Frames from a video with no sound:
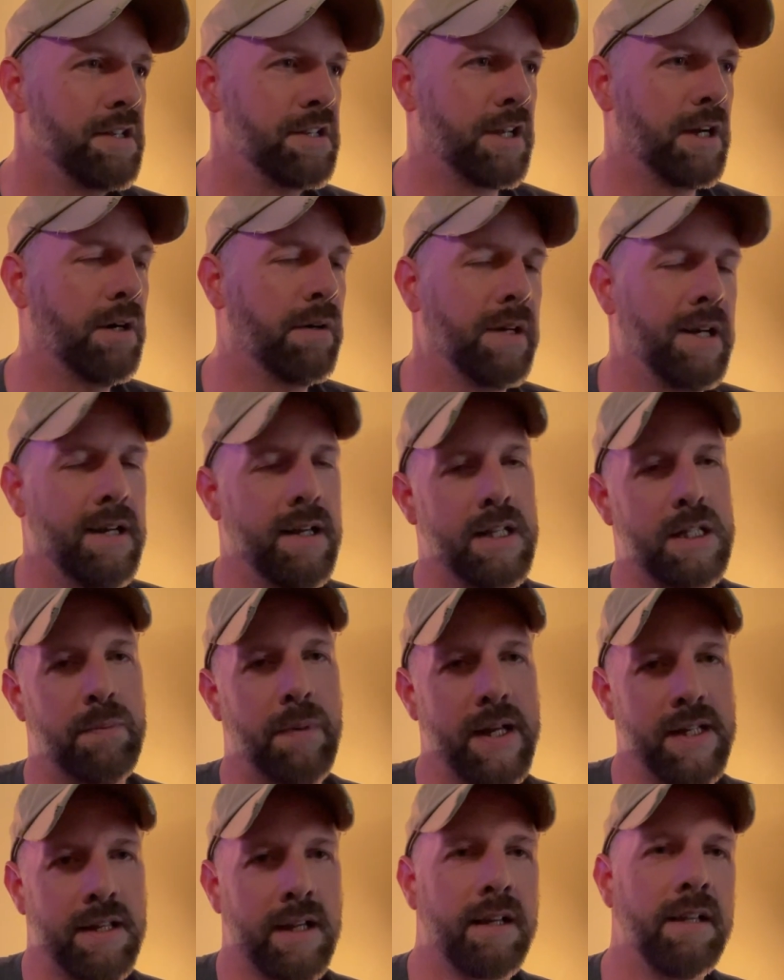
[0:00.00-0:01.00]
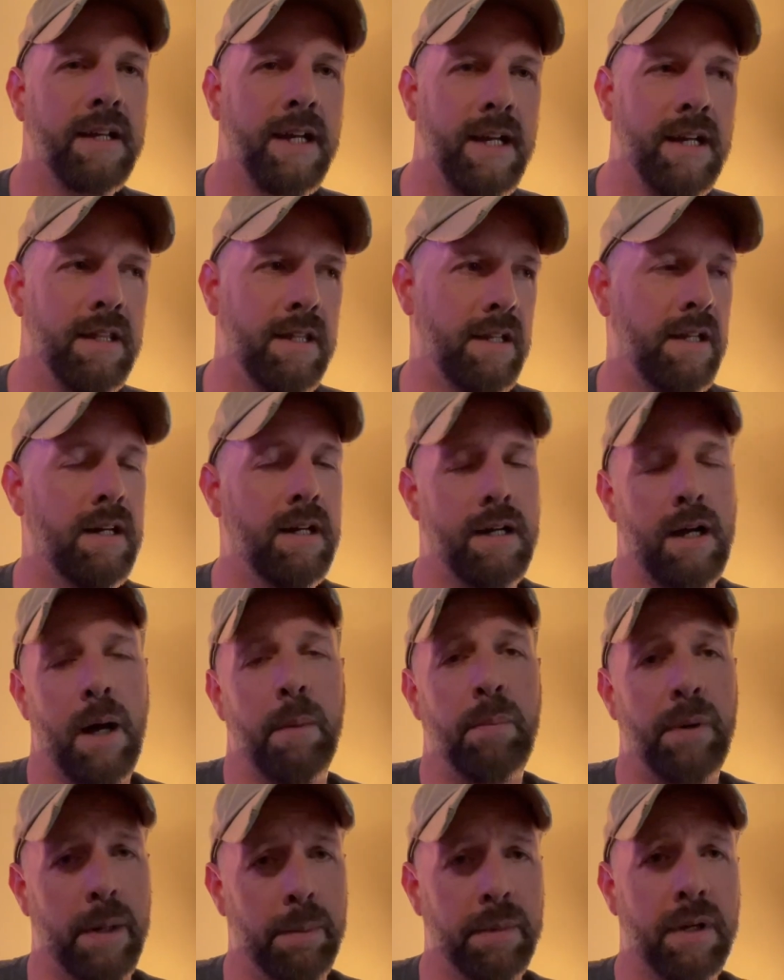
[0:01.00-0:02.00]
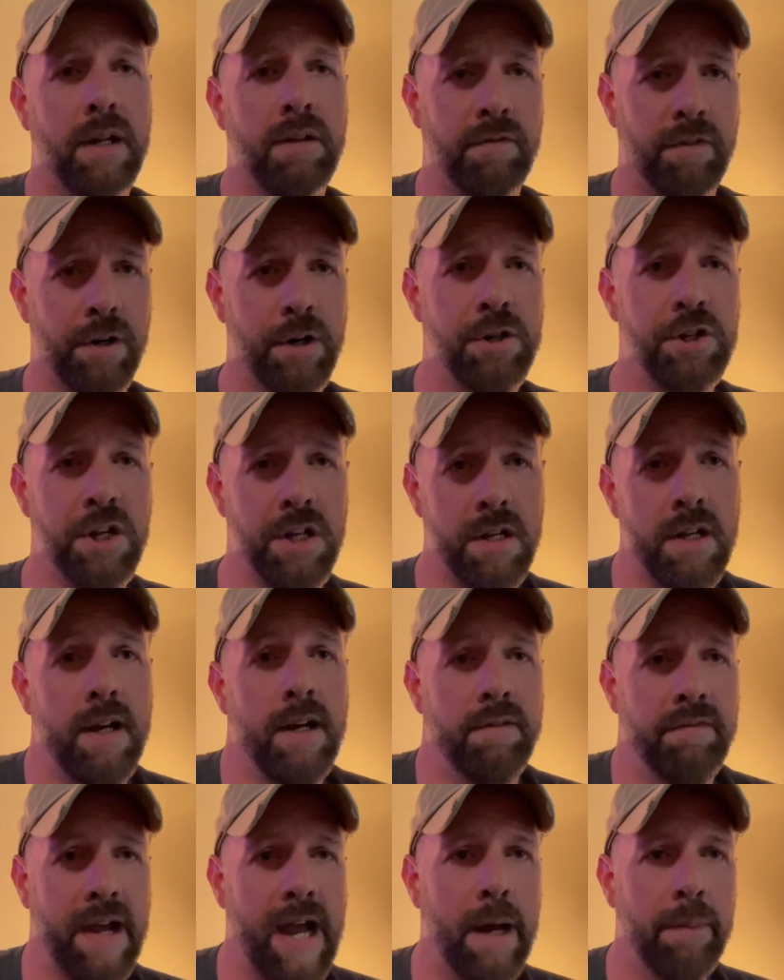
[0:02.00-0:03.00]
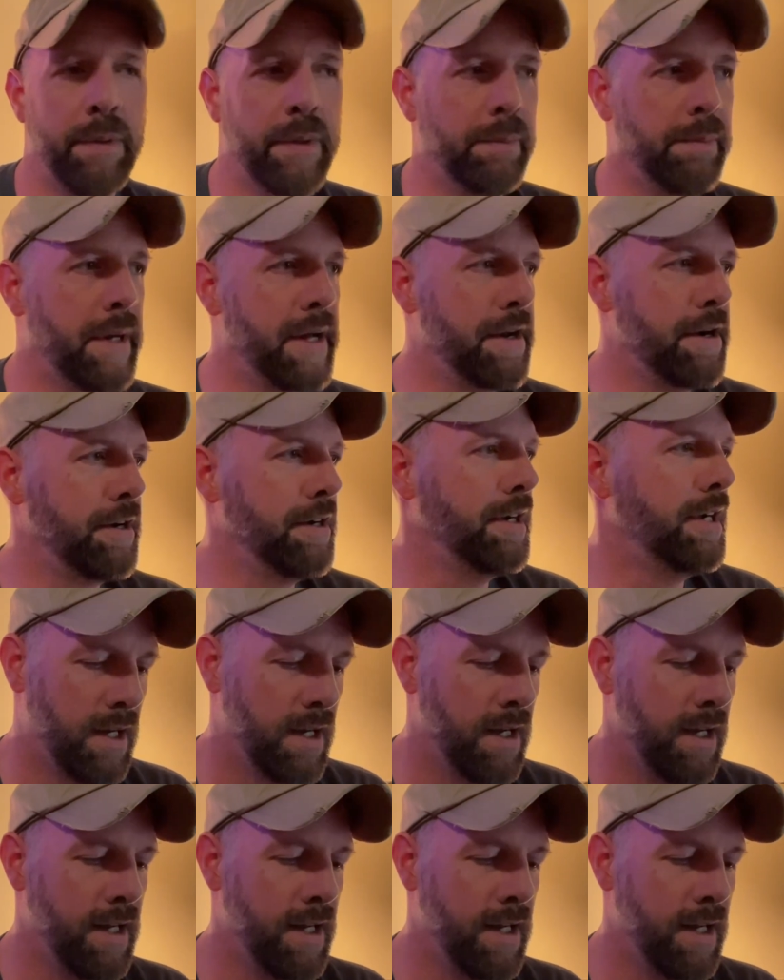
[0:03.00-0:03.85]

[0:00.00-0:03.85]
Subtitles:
So it's basically a pumpkin version of apple butter.